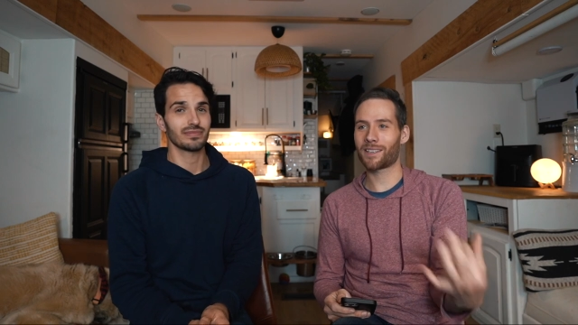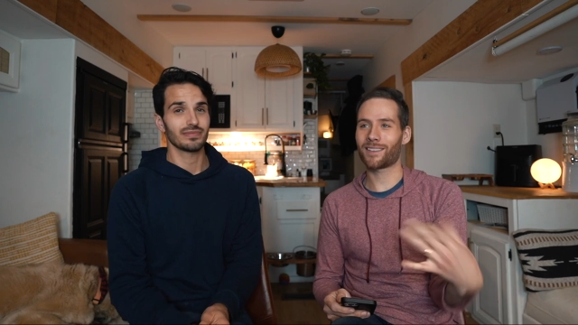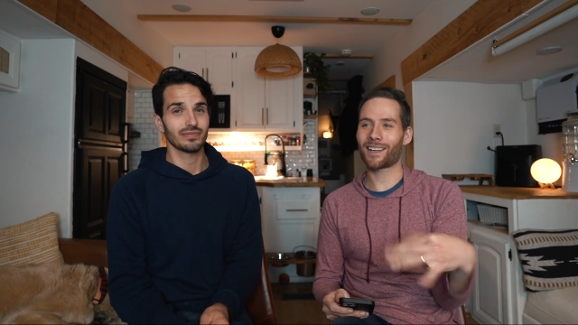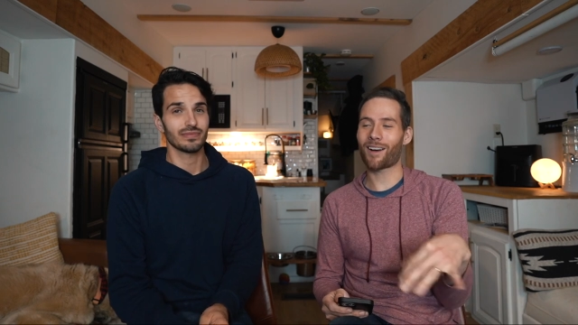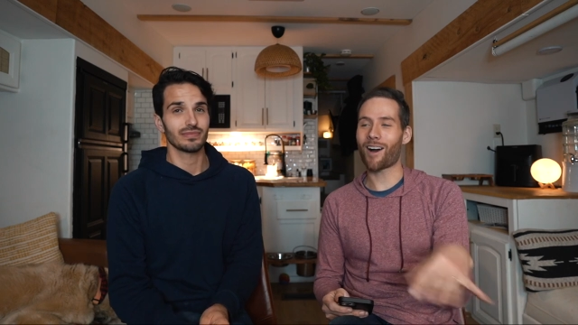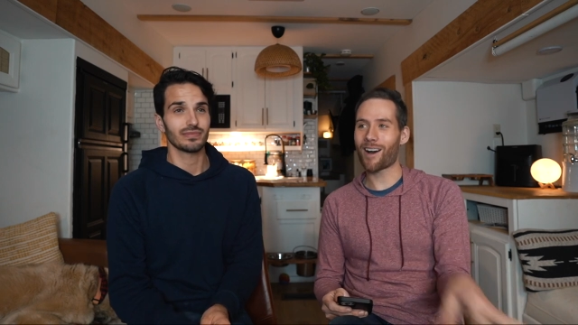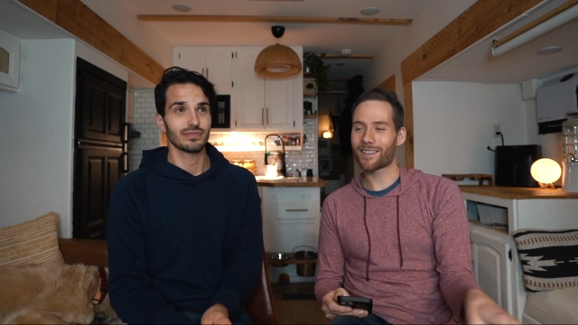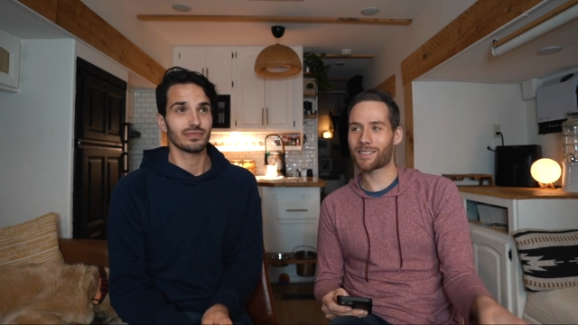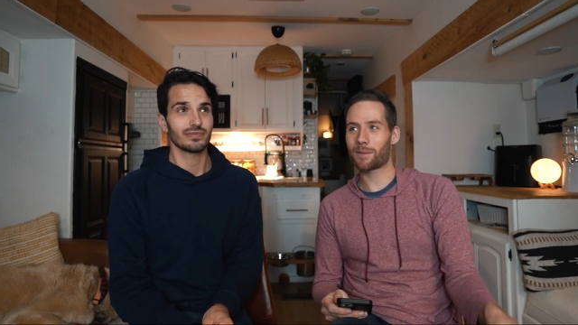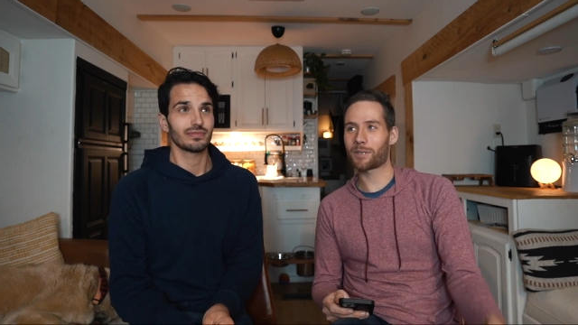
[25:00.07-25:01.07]
Speaker 1: on like a
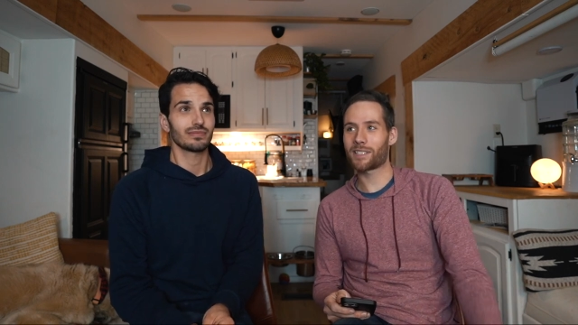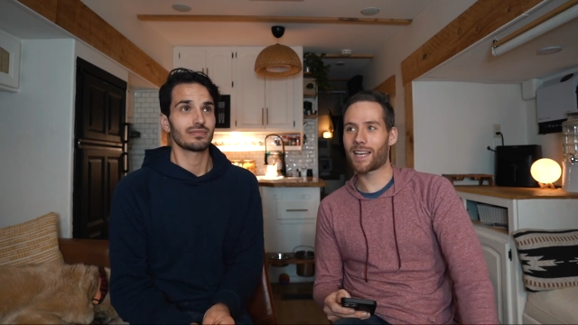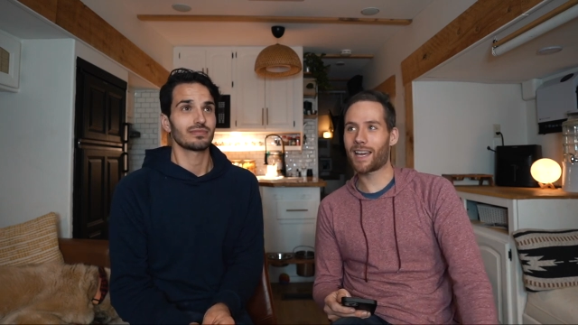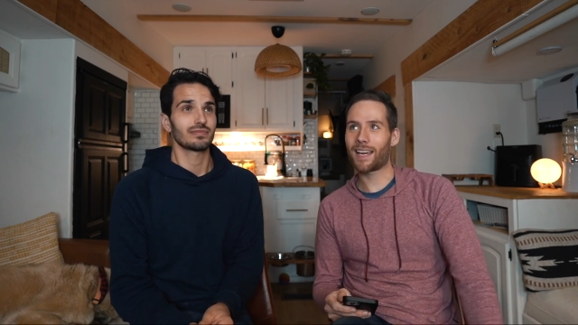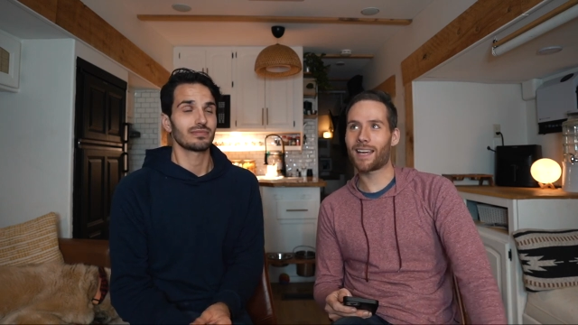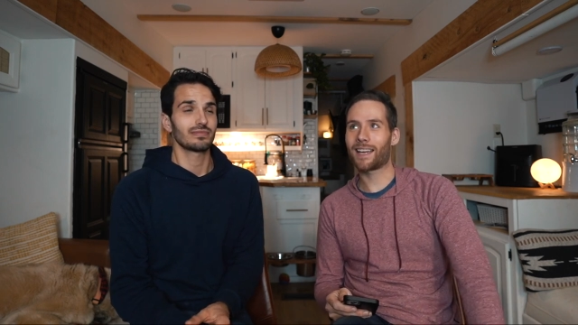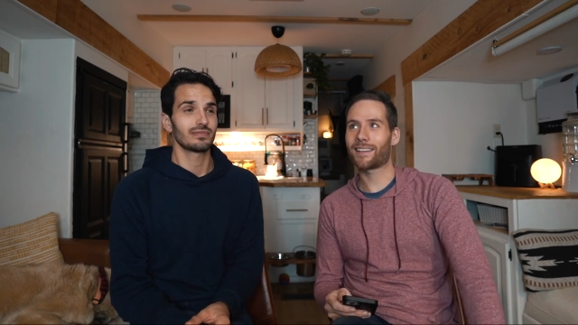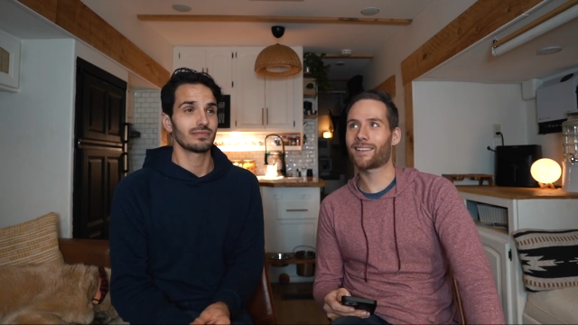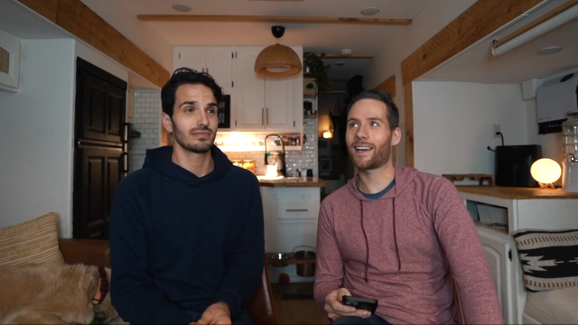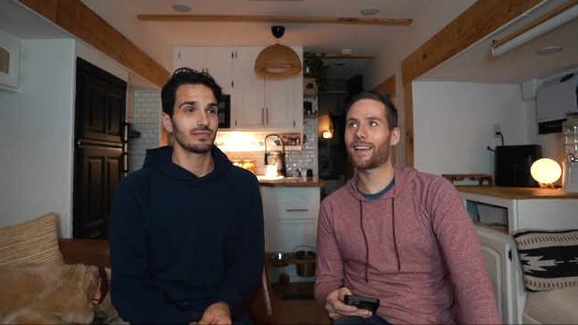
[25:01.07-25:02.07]
hot summer day
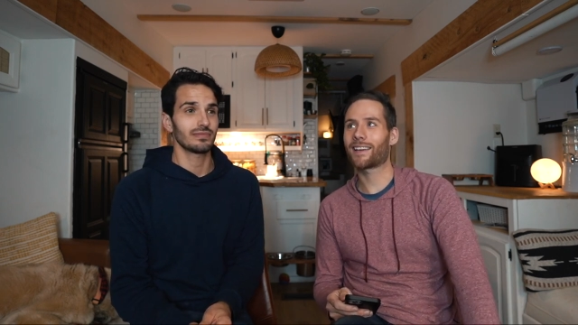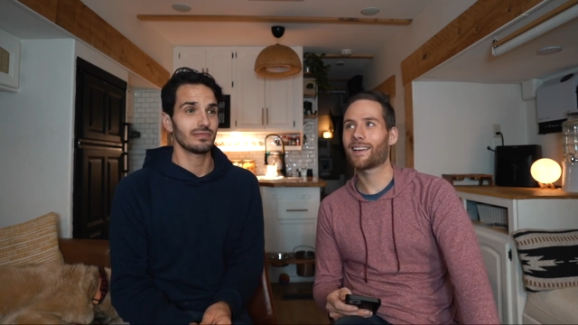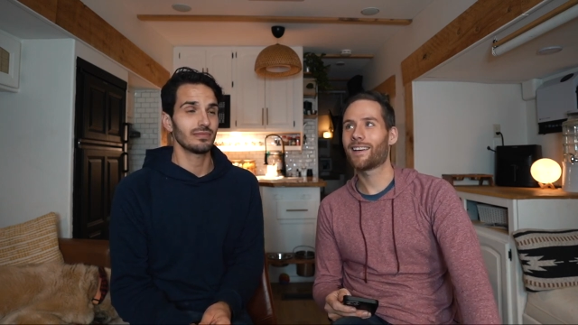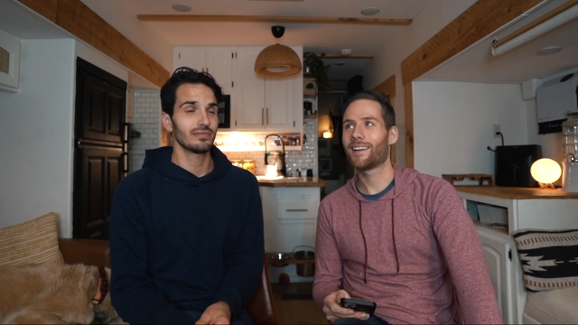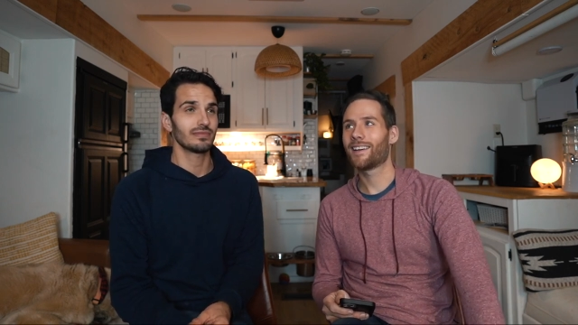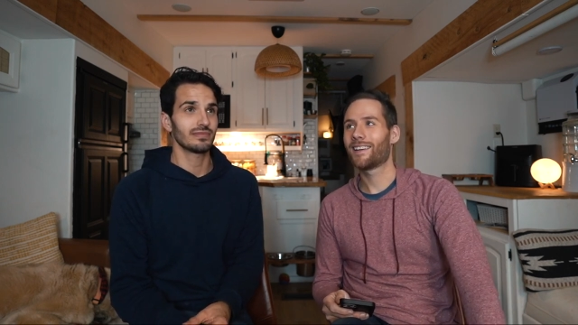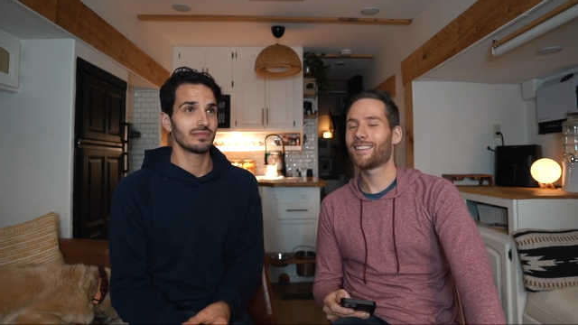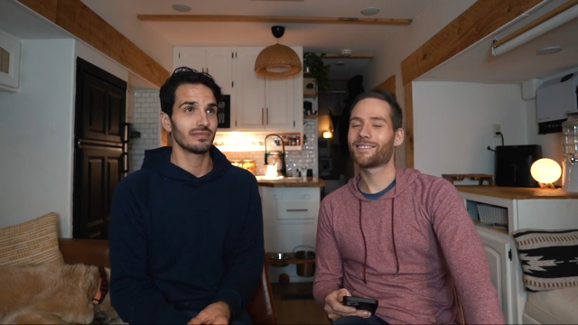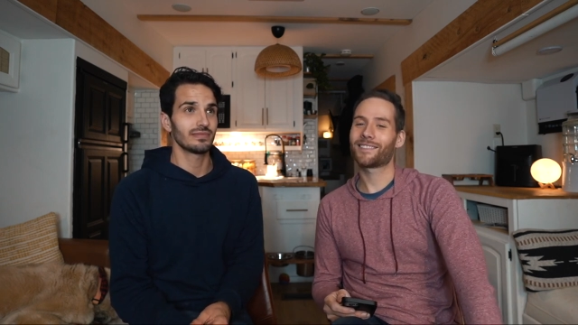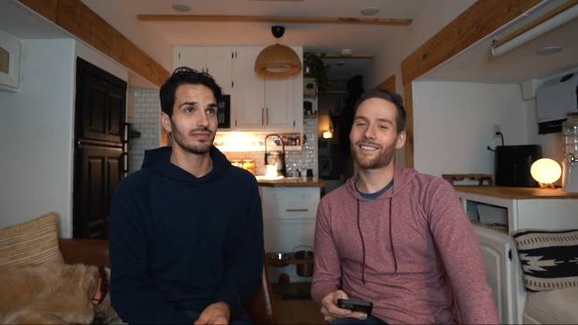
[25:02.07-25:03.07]
and like,
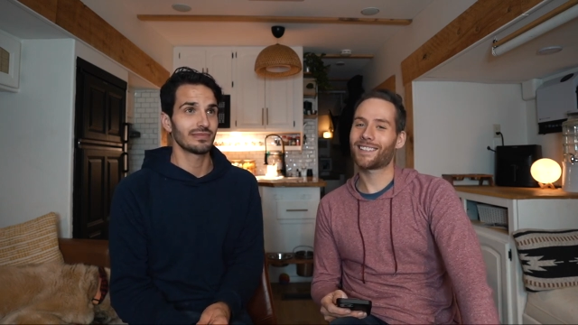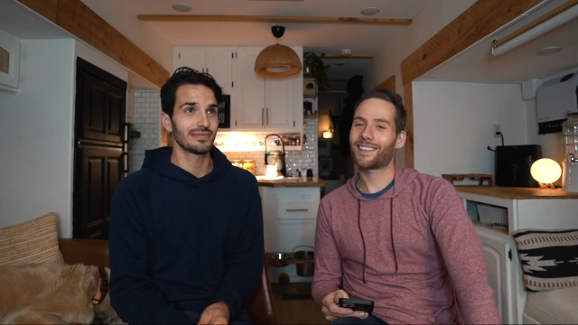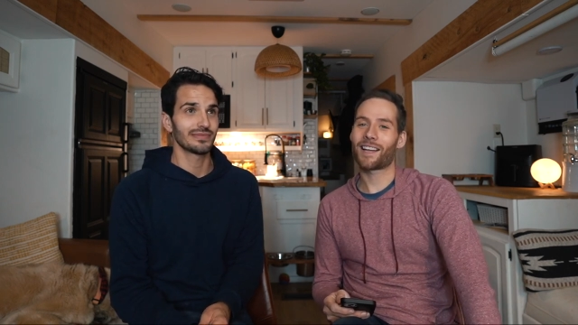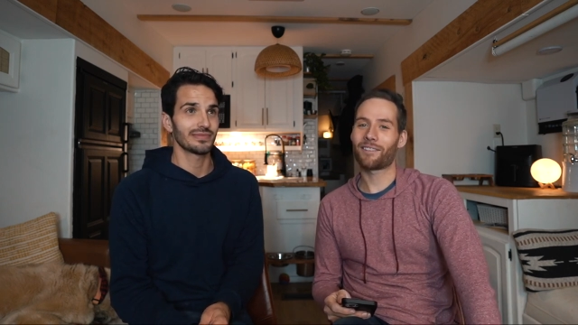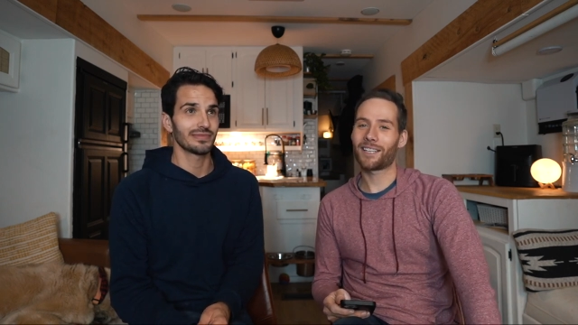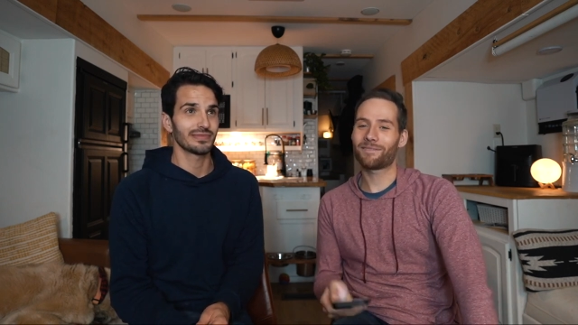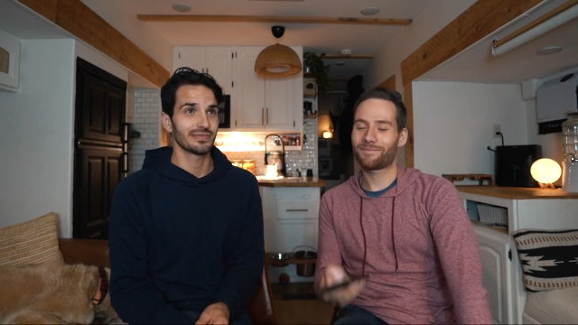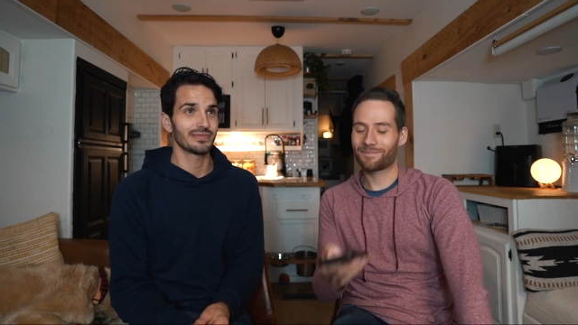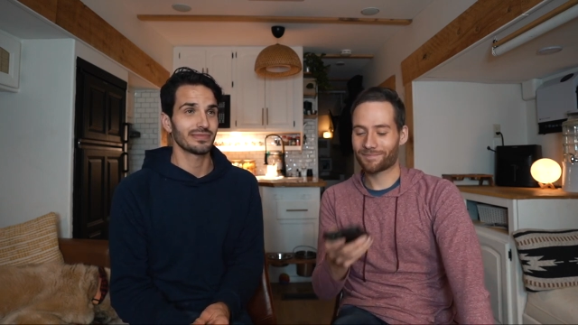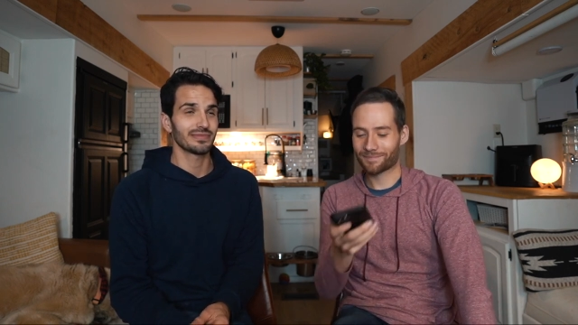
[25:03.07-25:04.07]
love it.
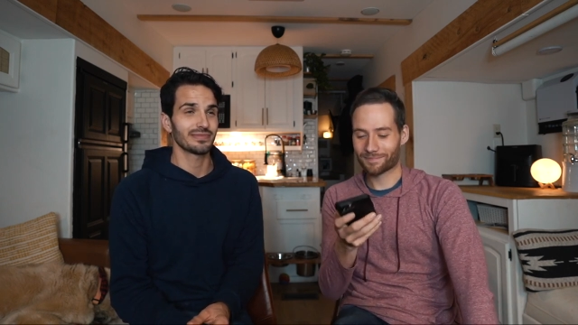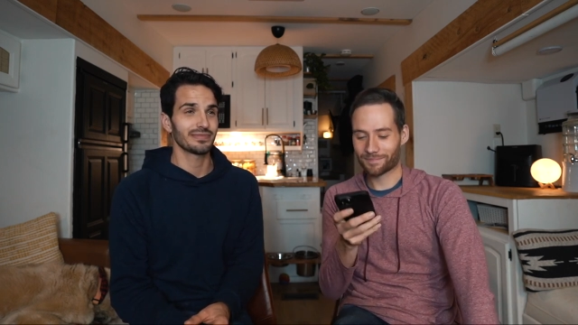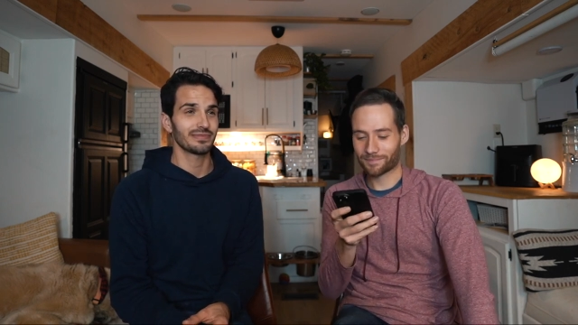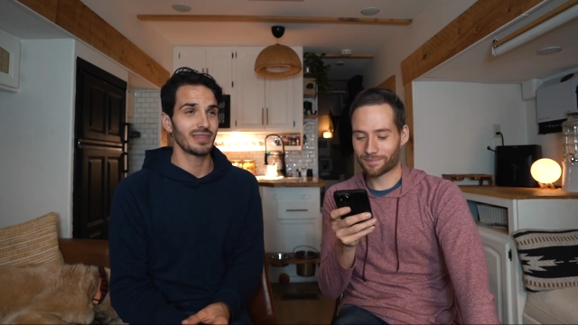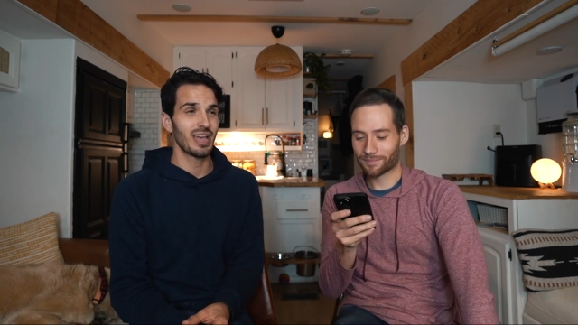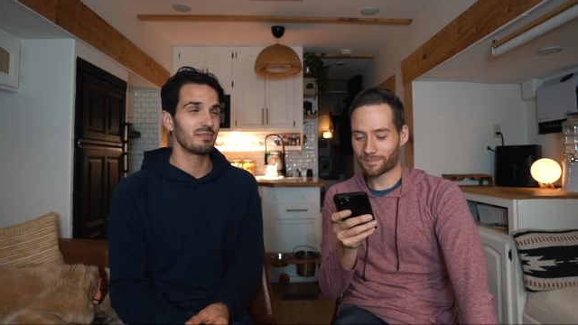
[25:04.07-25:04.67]
I